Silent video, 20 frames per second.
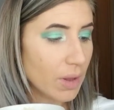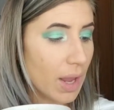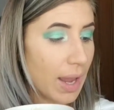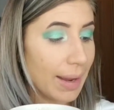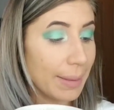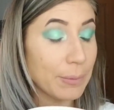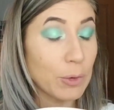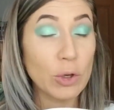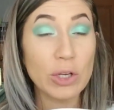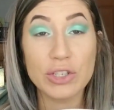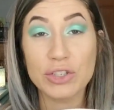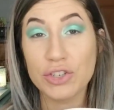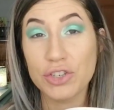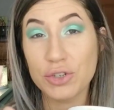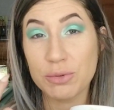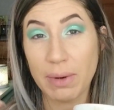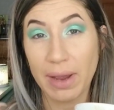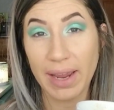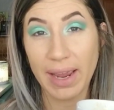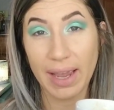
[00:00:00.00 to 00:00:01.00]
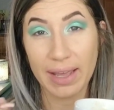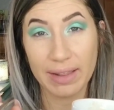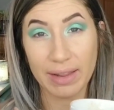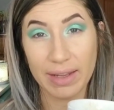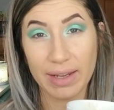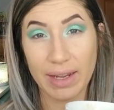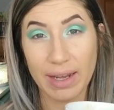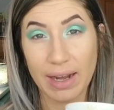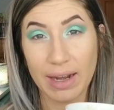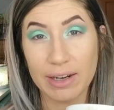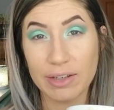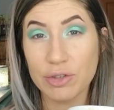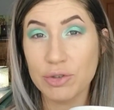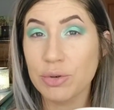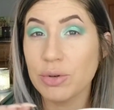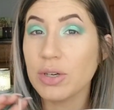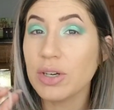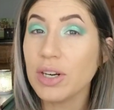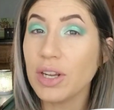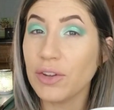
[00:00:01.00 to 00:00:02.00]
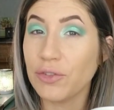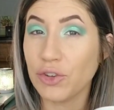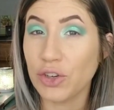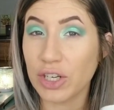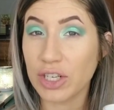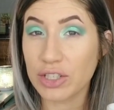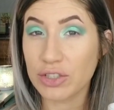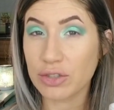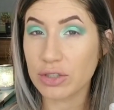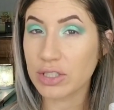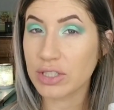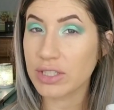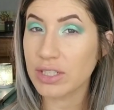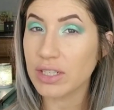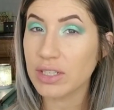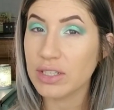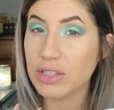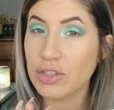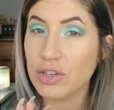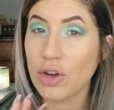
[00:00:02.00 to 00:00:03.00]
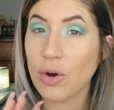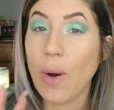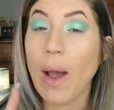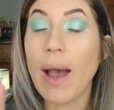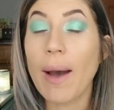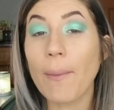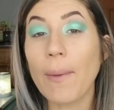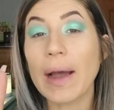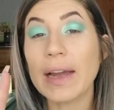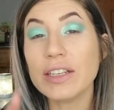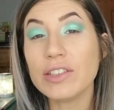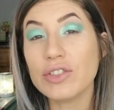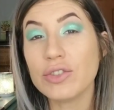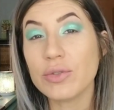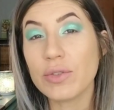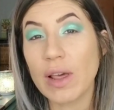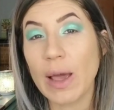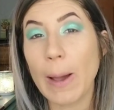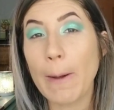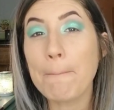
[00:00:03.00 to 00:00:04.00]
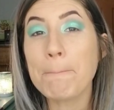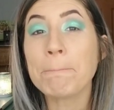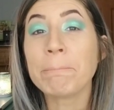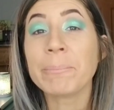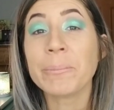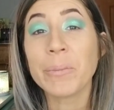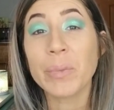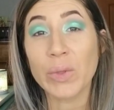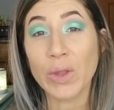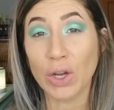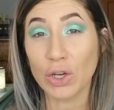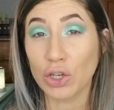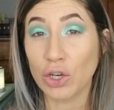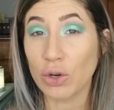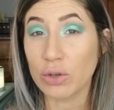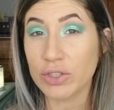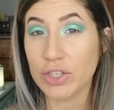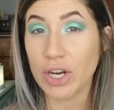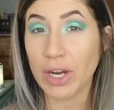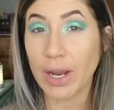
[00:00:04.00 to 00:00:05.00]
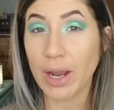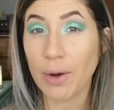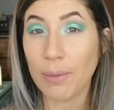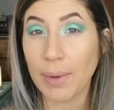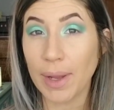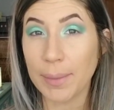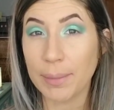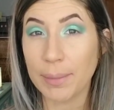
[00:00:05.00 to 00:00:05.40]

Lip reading: I'm going to do my highlight and contour. If you're interested to know how I do that, go check out my